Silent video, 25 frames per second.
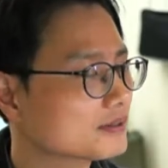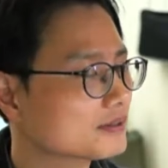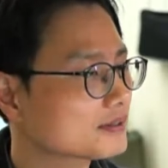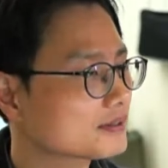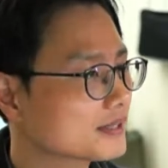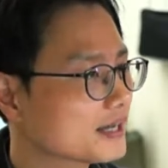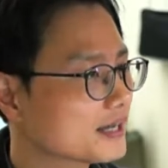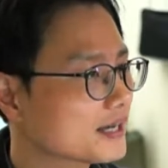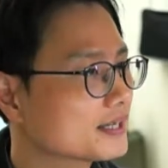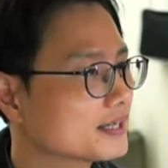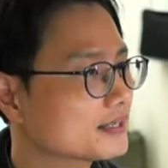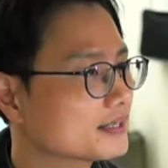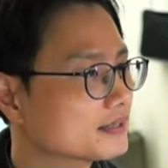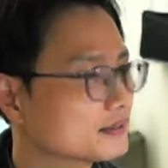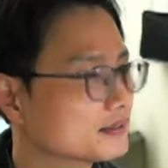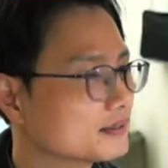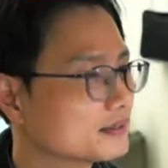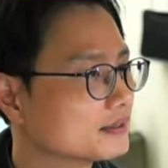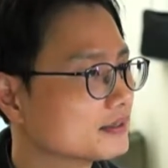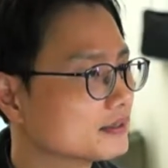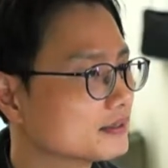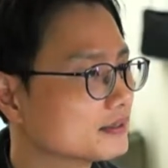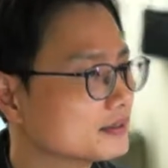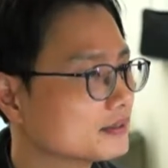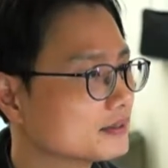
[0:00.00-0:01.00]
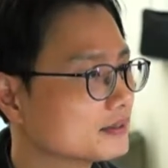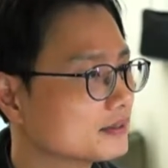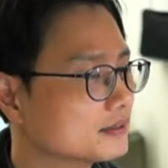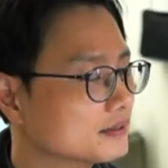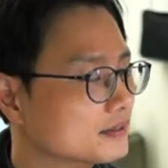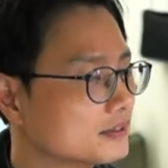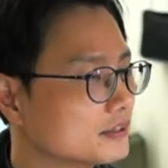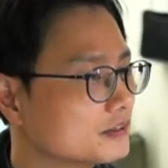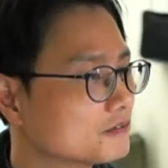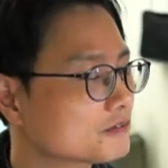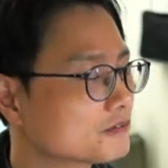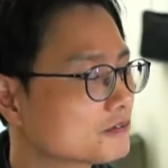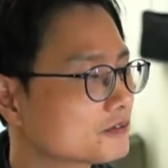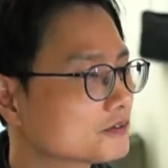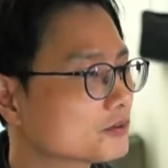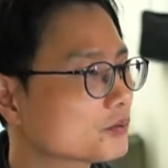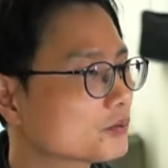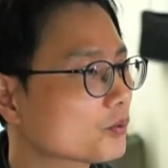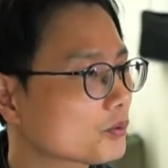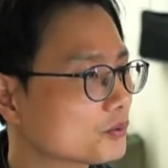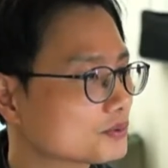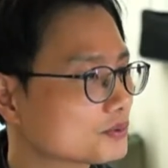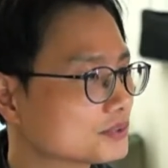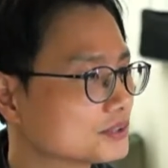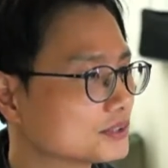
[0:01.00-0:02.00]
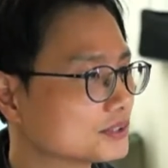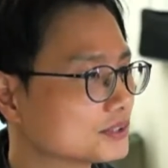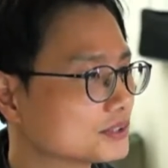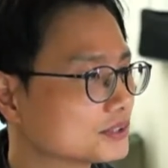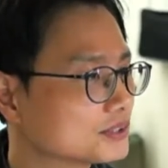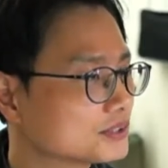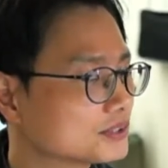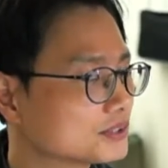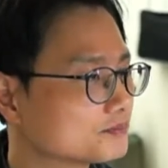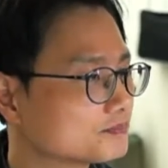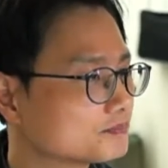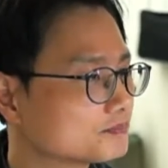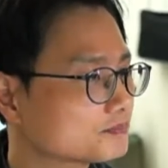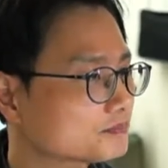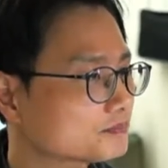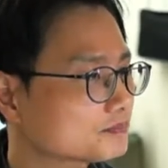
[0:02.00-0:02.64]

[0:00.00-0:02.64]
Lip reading: 10 different courses,